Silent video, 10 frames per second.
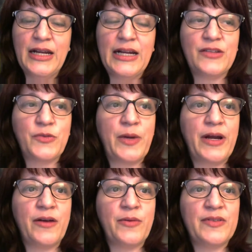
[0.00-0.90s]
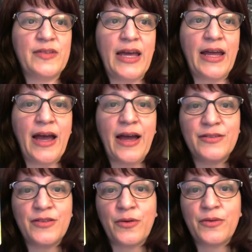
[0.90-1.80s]
It's where we say, I
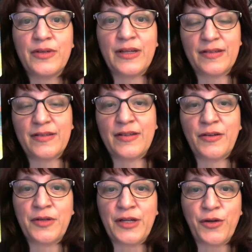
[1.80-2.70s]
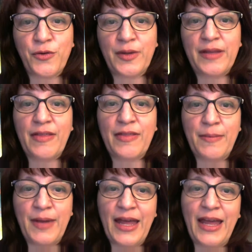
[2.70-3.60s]
don't necessarily agree that the
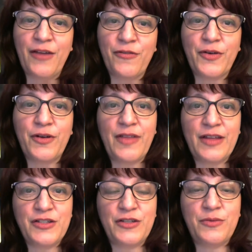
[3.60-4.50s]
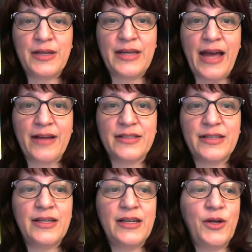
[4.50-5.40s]
behavior that you
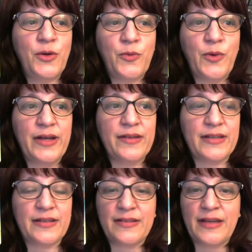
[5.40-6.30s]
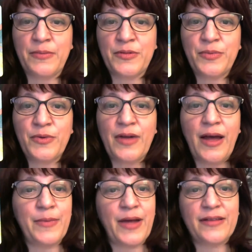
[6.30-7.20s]
enacted was acceptable.
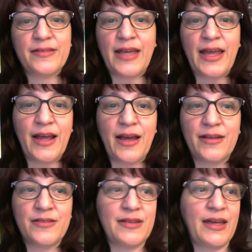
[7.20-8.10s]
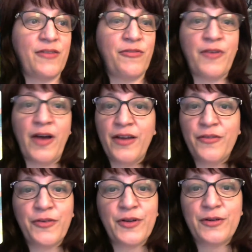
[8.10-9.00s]
I'm not saying it's like
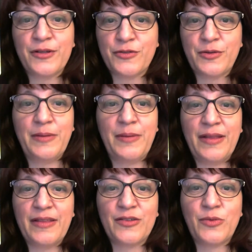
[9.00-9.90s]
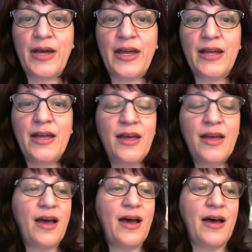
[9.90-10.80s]
fine for you to treat me this way.
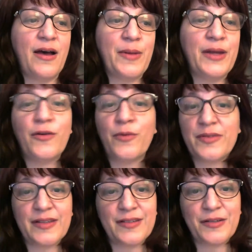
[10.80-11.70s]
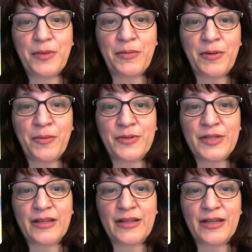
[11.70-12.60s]
I know with sensitive people,
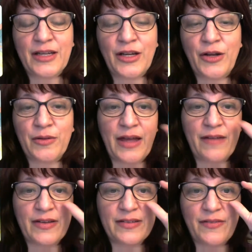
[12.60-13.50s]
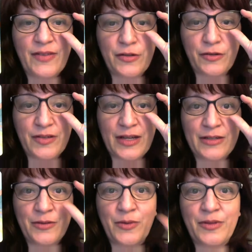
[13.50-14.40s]
particularly, a lot of us have
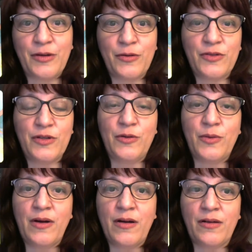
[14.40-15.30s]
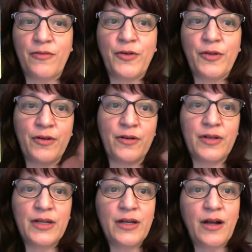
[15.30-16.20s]
intersected with those who are further
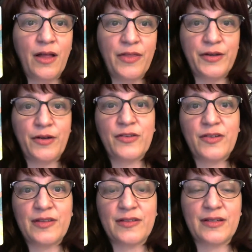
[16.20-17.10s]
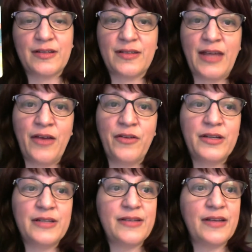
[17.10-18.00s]
on the narcissistic scale. And
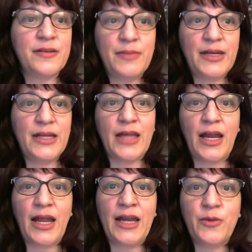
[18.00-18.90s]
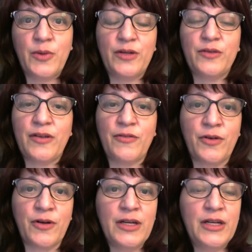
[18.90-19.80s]
it doesn't mean that anyone who's ever